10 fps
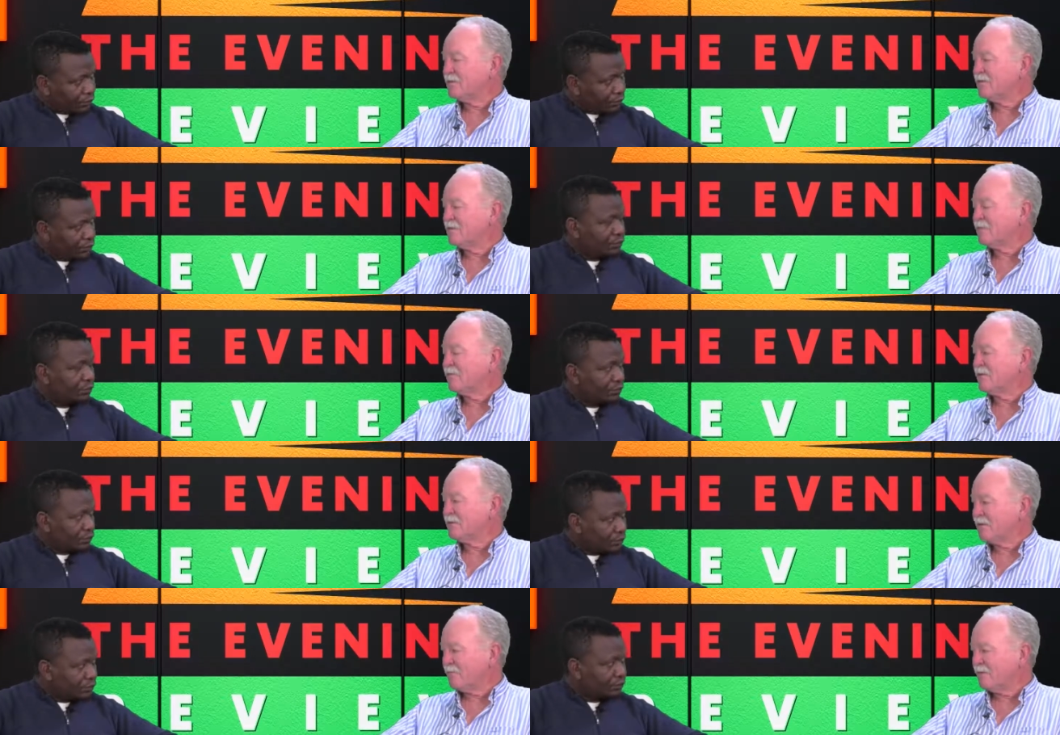Speaker 1: something
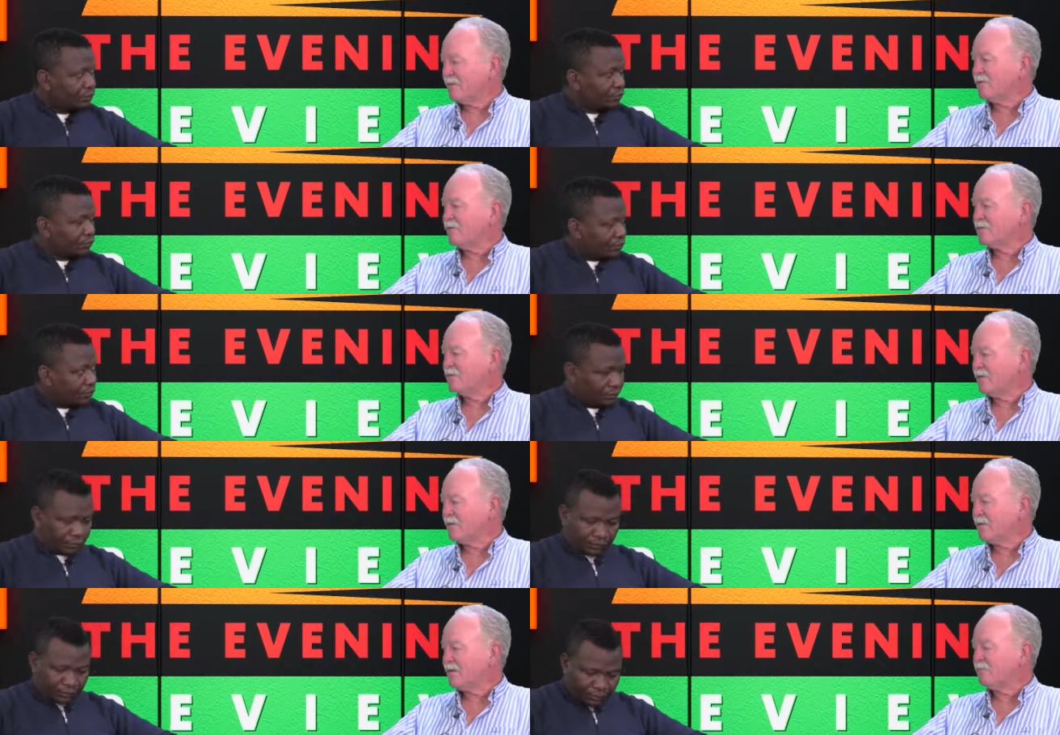significant, which is
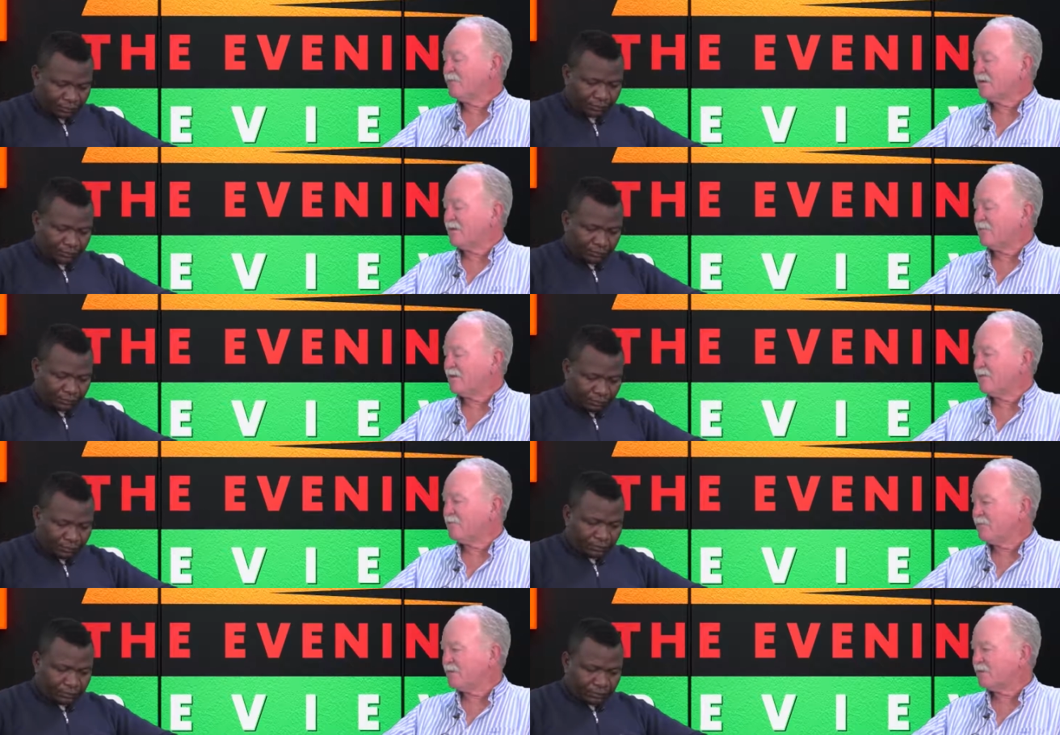being done partly by
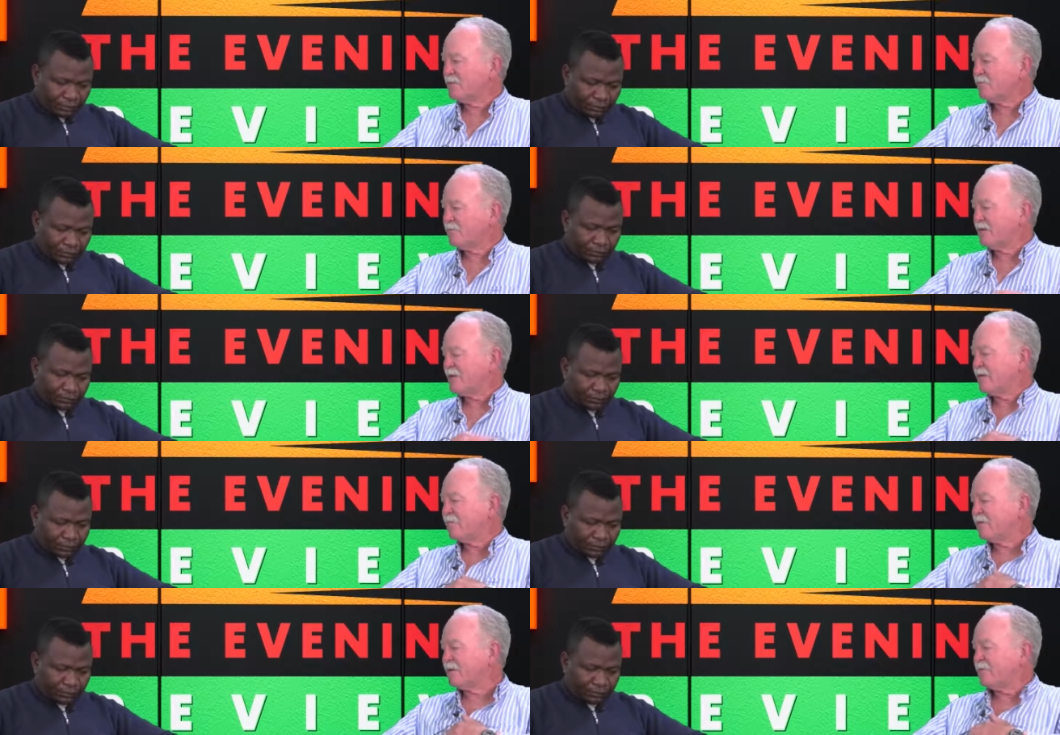Namibians and, and, and
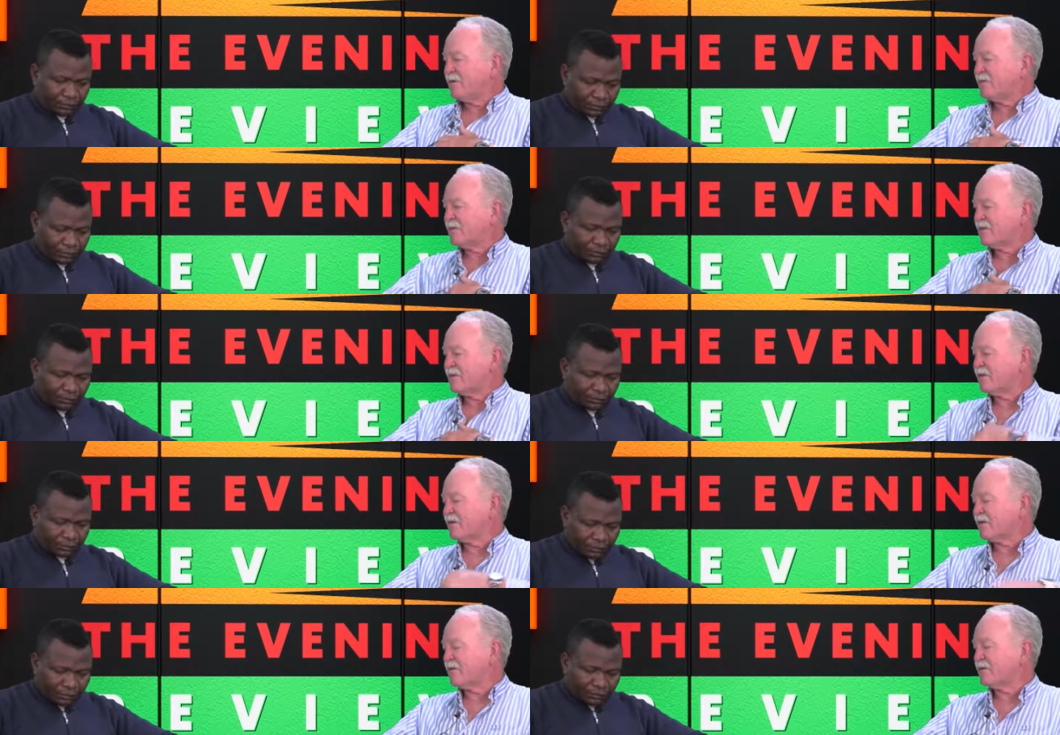partly by our South
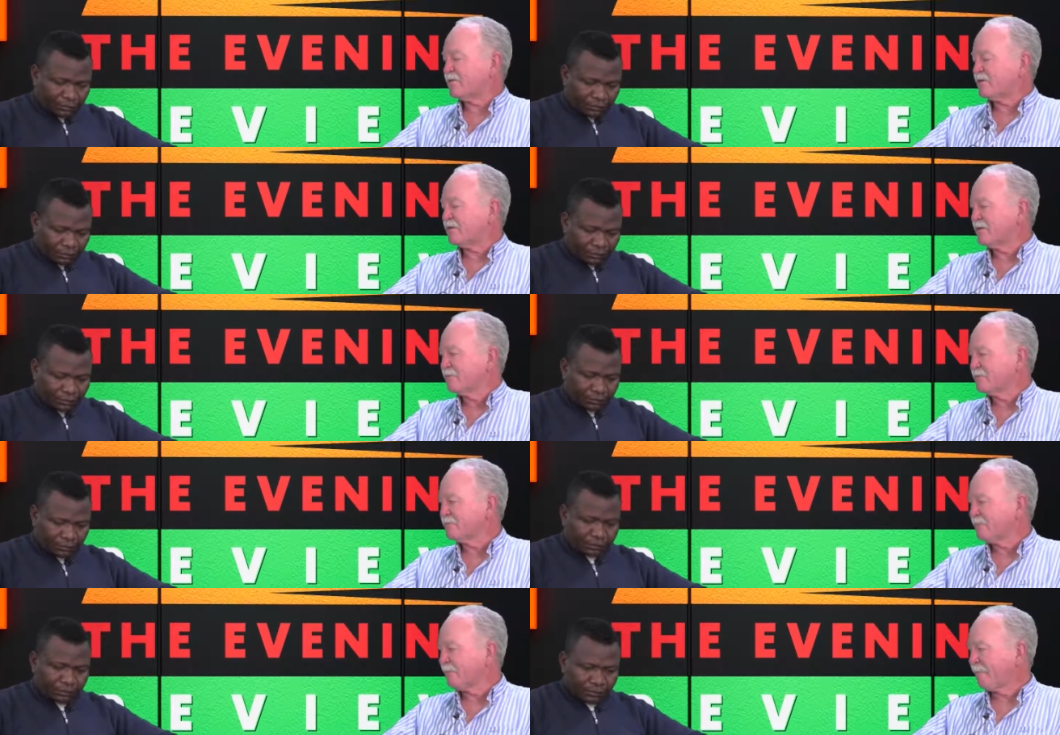African counterpart.
Speaker 2: Mm
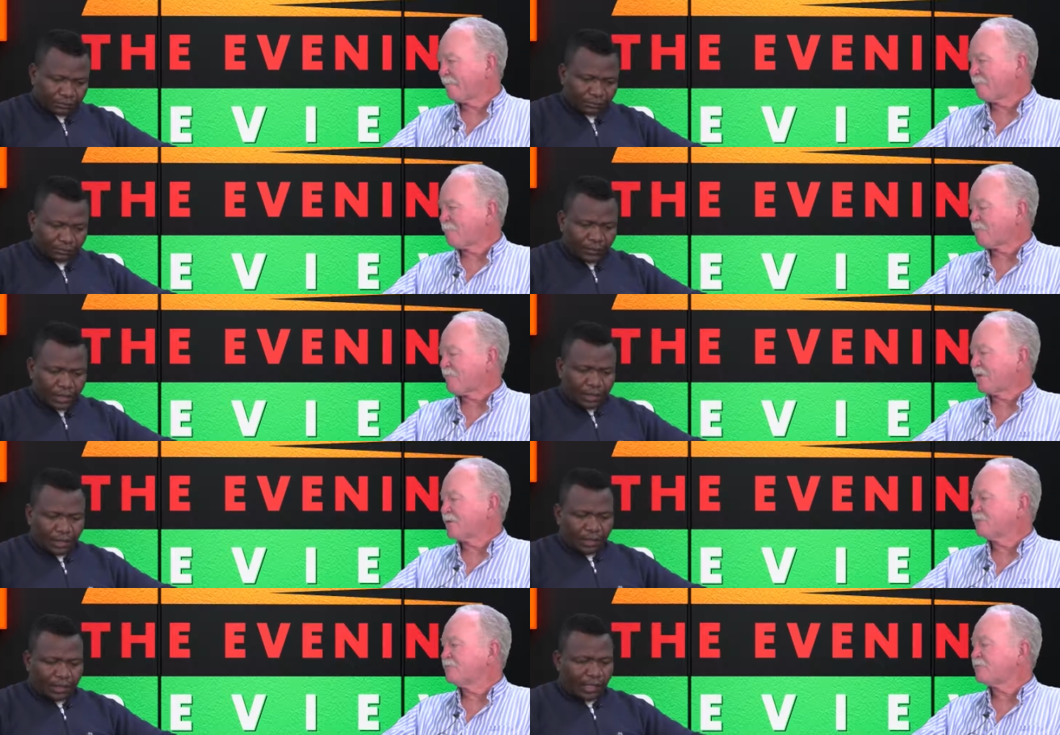-hmm, mm -hmm.
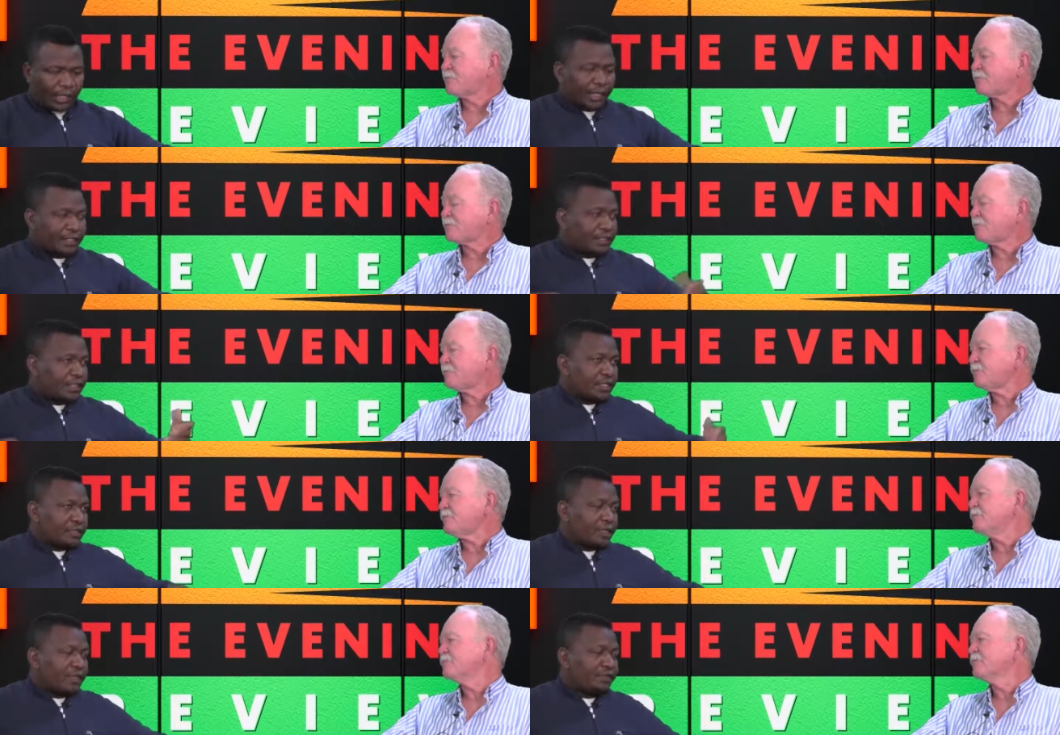I, I, saw that
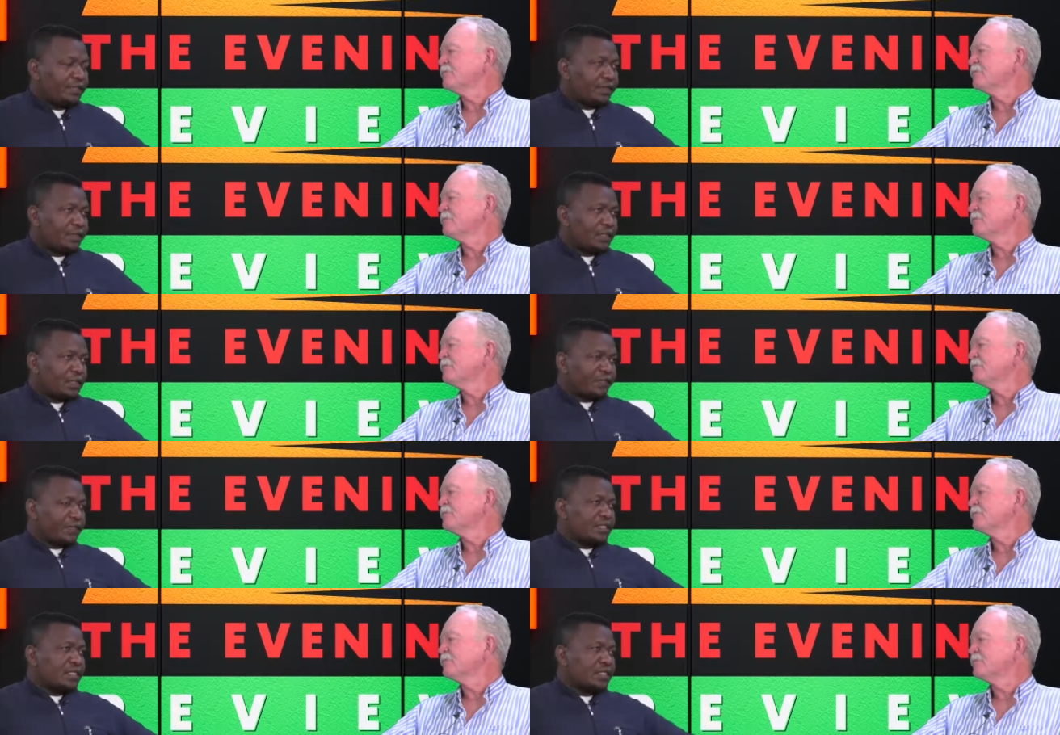one of the
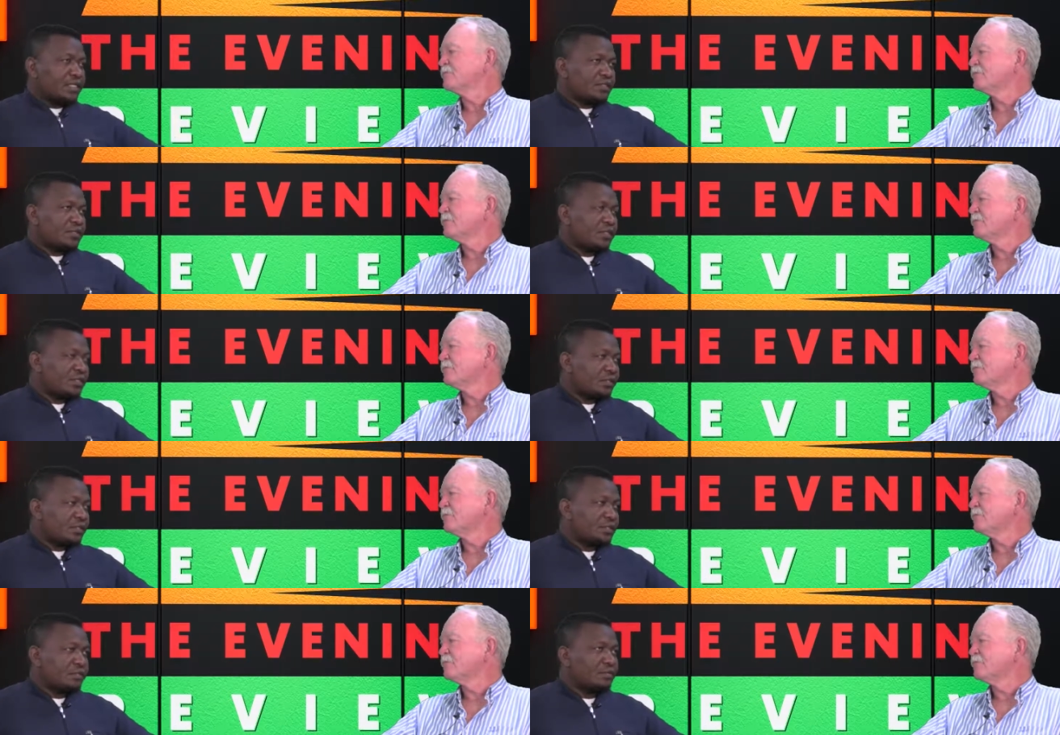first things that you did
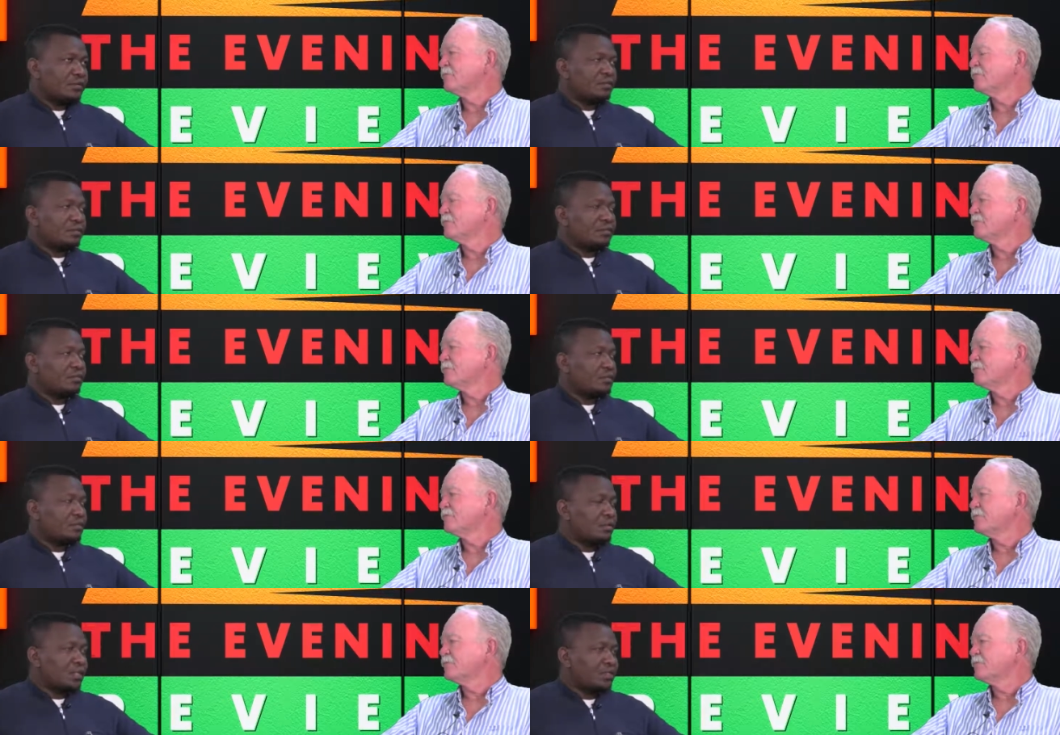also,
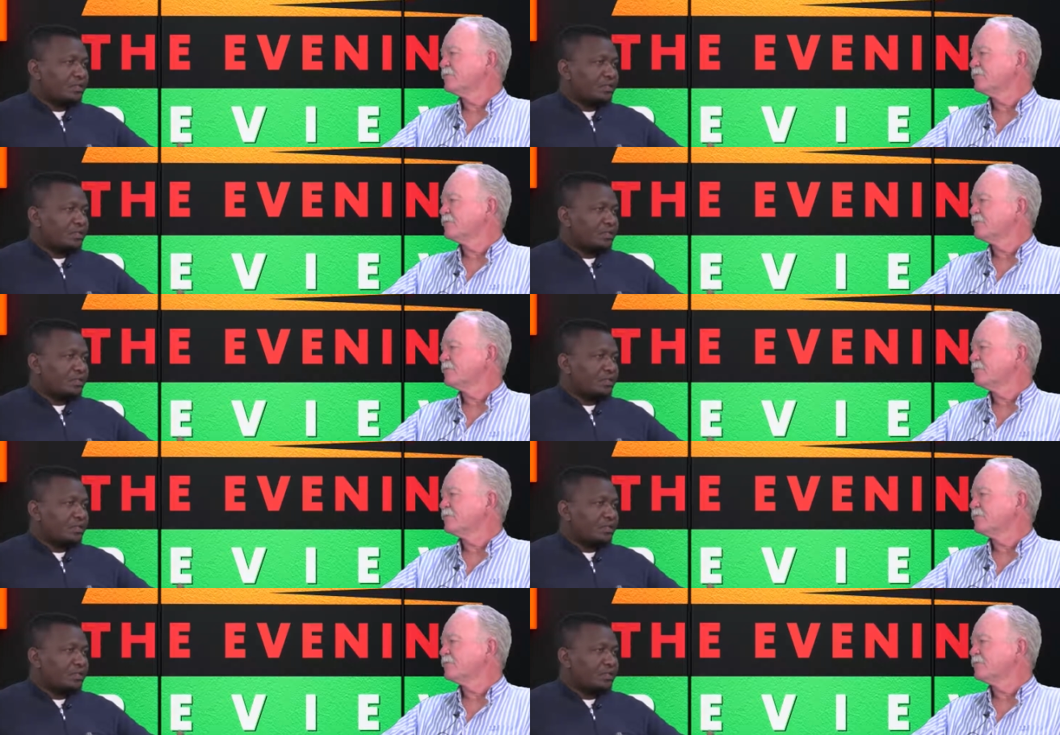once you